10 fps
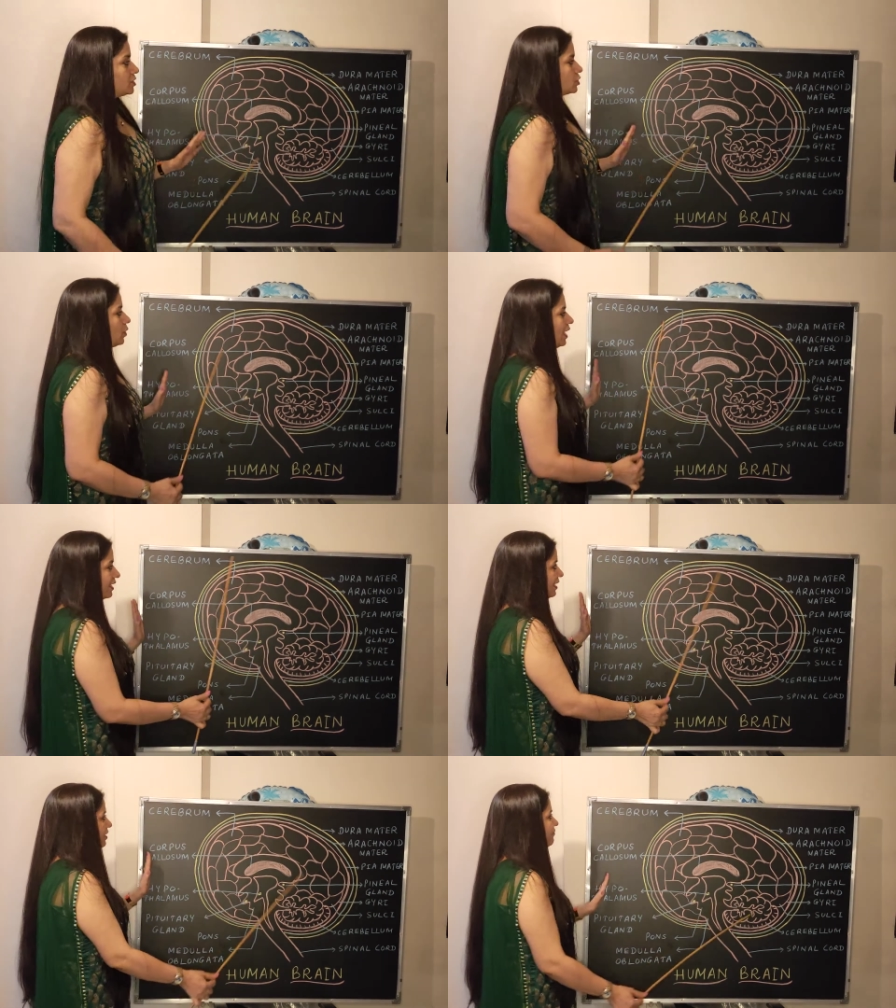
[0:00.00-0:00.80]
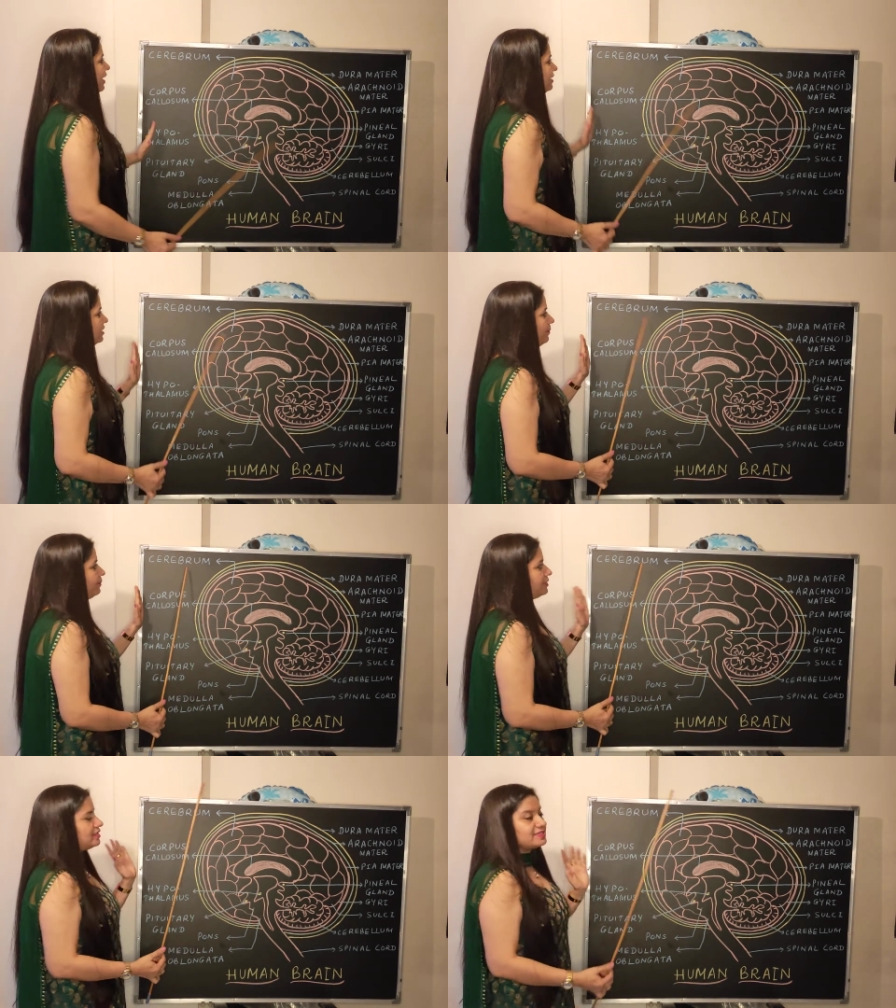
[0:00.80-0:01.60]
So again, wind
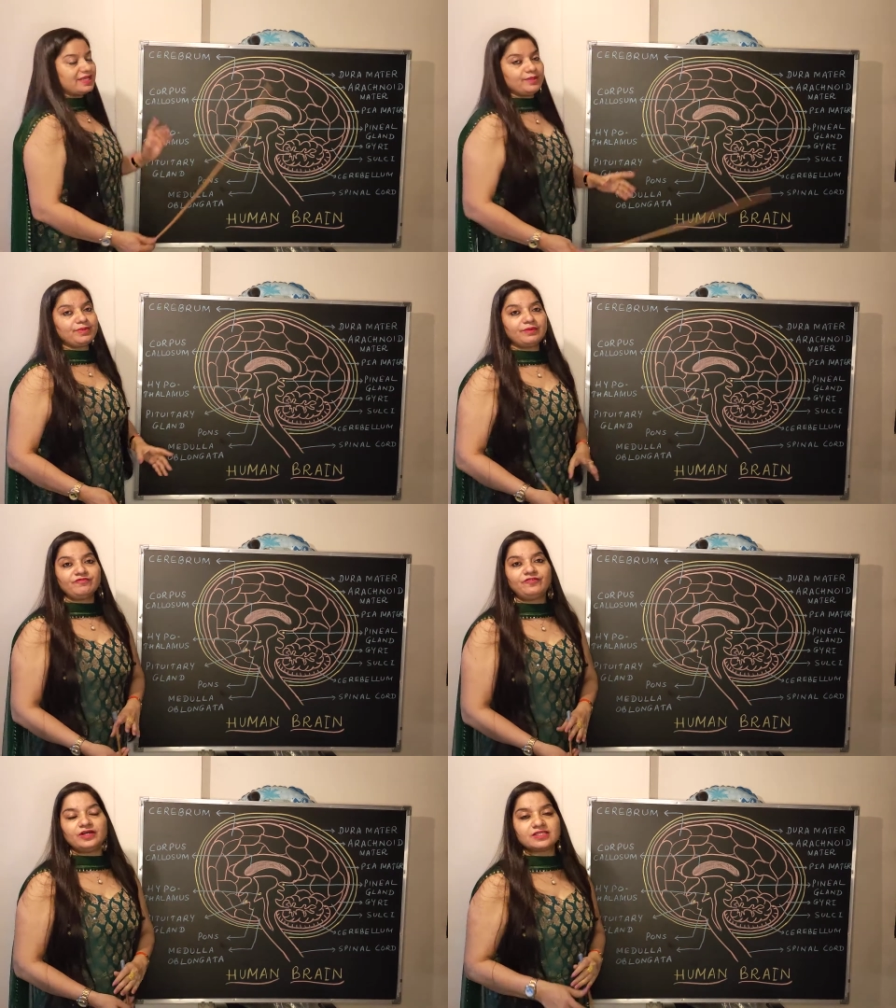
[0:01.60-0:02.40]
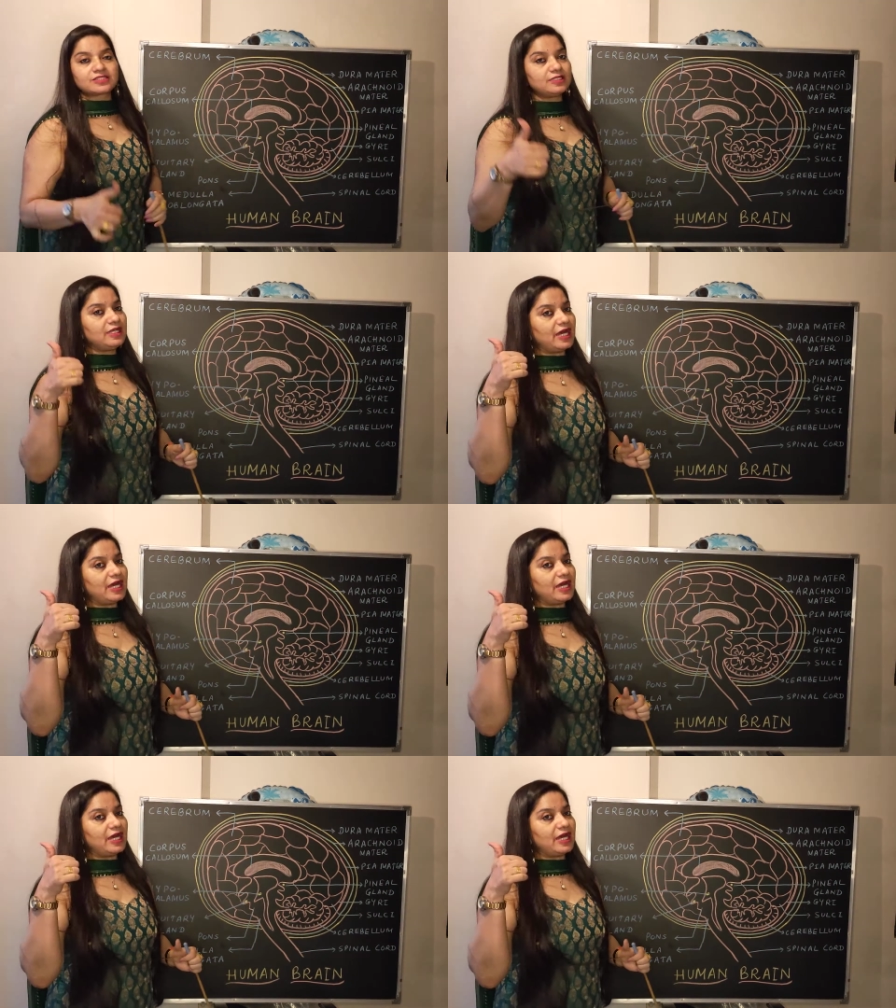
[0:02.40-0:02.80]
up the cerebrum. First,